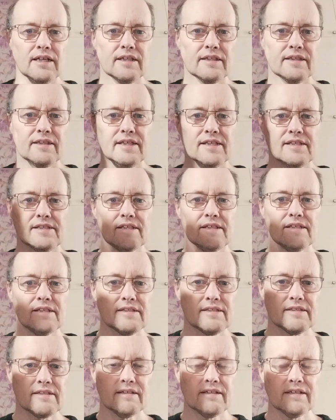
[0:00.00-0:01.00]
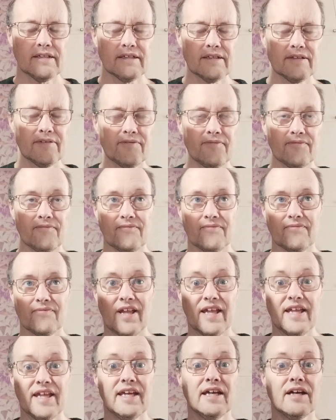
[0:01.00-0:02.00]
This is the
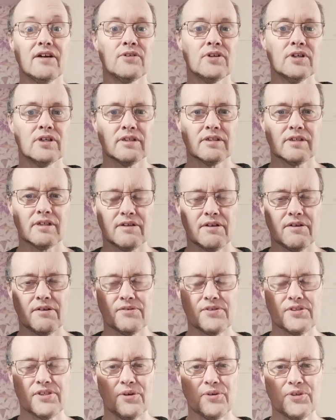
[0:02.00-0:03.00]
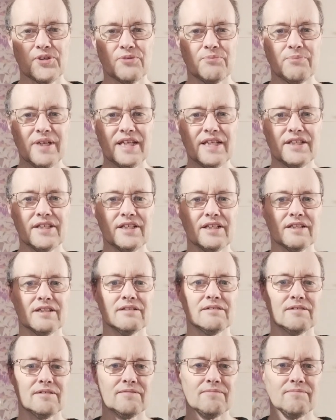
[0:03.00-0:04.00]
era of social
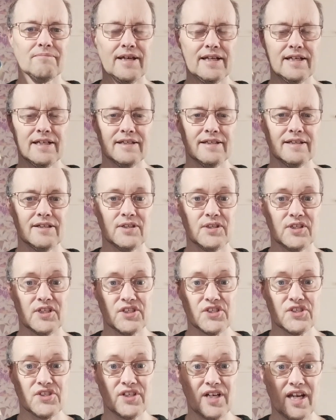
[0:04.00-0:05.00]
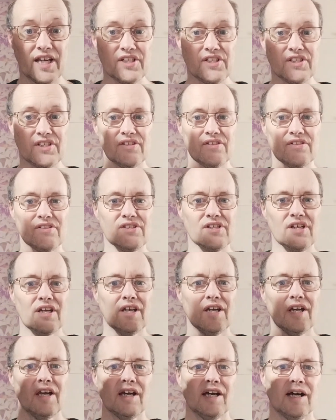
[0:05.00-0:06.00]
media and many distractions
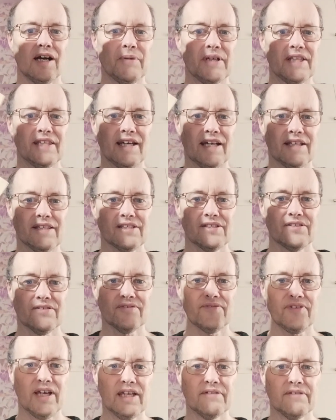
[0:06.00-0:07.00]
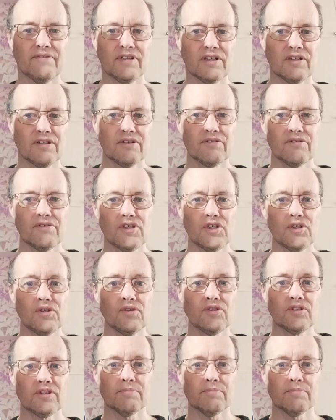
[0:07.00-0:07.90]
and we tend to favour shorter